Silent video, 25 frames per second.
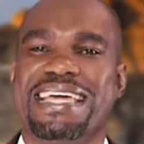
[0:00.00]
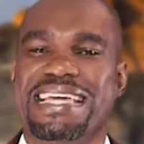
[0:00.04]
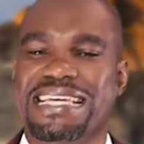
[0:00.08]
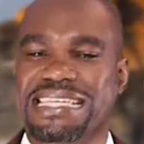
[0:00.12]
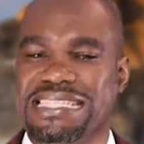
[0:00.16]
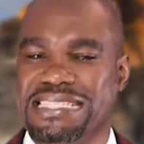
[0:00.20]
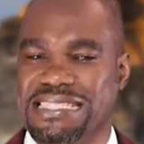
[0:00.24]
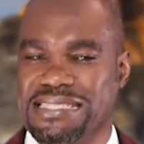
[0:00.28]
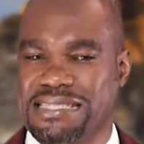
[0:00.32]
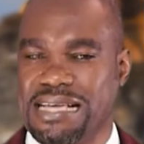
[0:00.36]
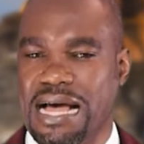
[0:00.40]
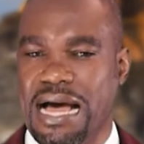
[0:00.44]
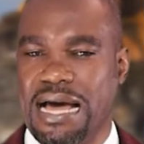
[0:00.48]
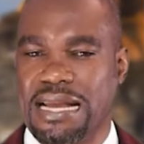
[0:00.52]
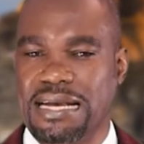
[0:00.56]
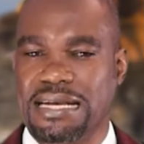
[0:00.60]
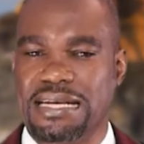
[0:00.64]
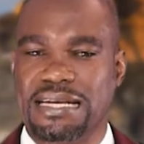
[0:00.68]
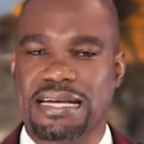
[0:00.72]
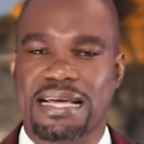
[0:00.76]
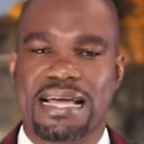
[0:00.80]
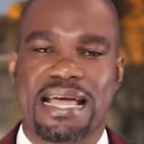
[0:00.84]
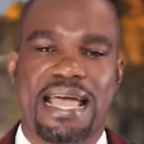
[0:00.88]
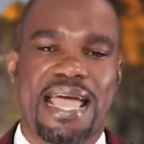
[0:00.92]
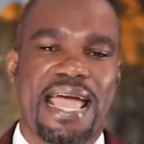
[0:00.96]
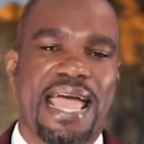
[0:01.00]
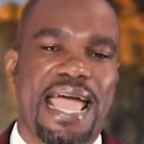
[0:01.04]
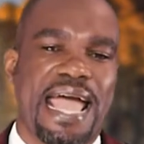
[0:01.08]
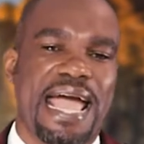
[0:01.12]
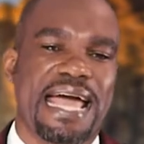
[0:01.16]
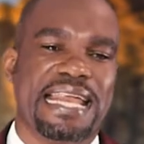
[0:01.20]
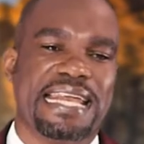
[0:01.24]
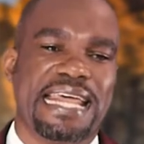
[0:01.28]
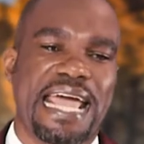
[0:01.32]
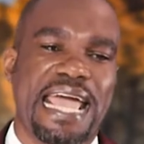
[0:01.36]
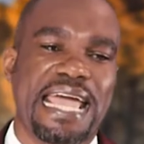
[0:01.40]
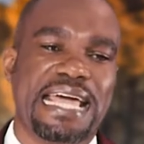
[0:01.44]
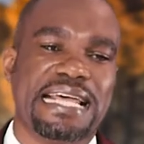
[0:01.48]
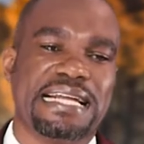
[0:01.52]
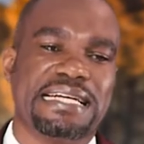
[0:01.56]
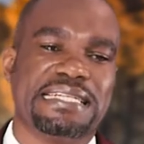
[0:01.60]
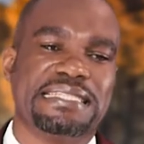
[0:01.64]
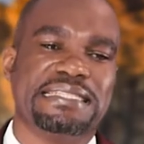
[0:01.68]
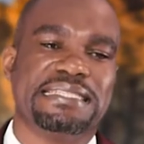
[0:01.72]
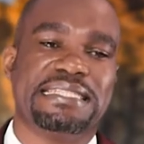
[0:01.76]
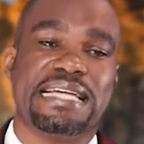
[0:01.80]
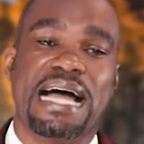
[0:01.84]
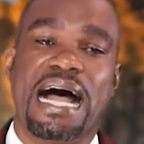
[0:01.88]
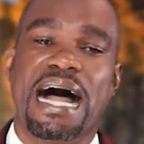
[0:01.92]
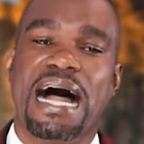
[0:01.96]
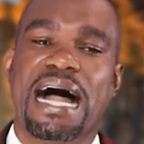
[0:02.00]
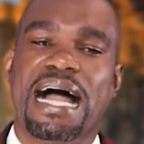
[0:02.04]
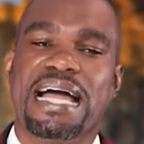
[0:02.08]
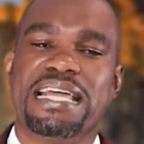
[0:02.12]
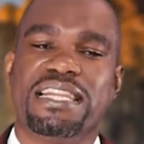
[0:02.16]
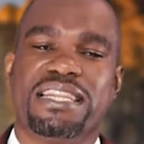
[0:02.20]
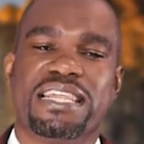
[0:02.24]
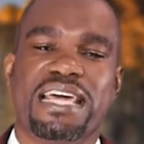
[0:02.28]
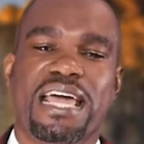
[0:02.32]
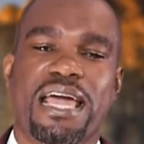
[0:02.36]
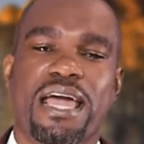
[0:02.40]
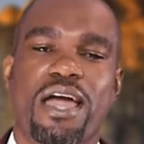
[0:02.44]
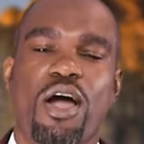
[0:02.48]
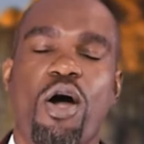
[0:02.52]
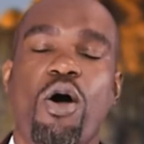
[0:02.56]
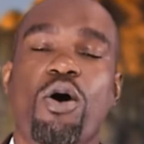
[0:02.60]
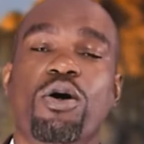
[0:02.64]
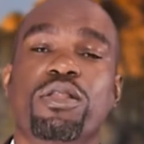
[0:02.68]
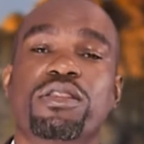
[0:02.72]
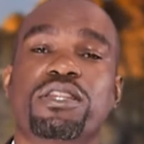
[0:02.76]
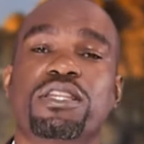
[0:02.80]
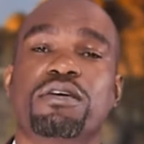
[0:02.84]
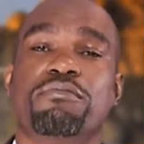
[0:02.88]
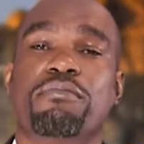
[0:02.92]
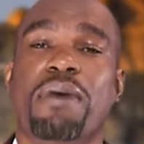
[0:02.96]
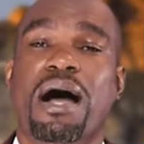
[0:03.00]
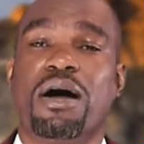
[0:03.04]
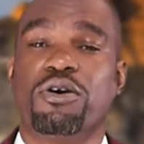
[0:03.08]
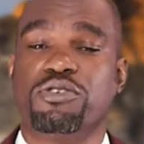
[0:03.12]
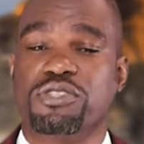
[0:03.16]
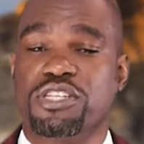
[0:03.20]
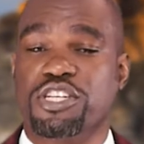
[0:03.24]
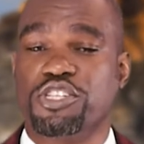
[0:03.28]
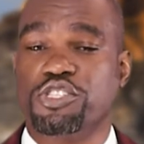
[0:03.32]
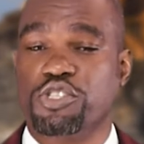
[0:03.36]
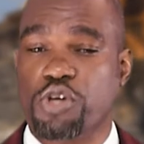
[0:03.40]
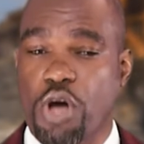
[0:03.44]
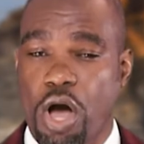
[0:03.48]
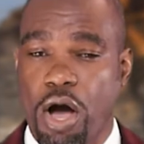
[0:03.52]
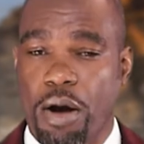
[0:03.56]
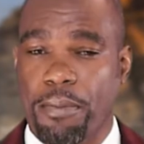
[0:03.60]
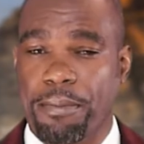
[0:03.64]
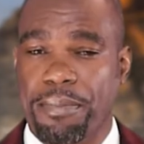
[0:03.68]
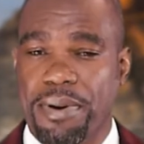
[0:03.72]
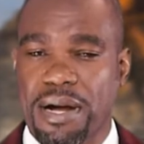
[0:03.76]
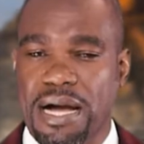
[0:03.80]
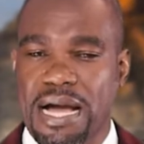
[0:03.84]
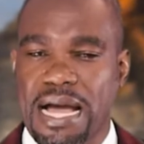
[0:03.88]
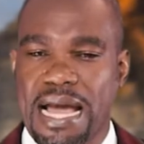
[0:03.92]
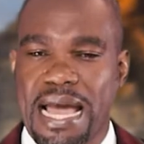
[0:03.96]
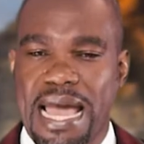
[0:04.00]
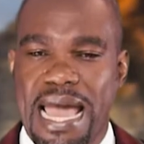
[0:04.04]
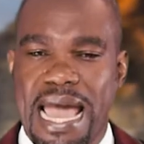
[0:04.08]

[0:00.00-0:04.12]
his son. And Aaron died there on the mountaintop.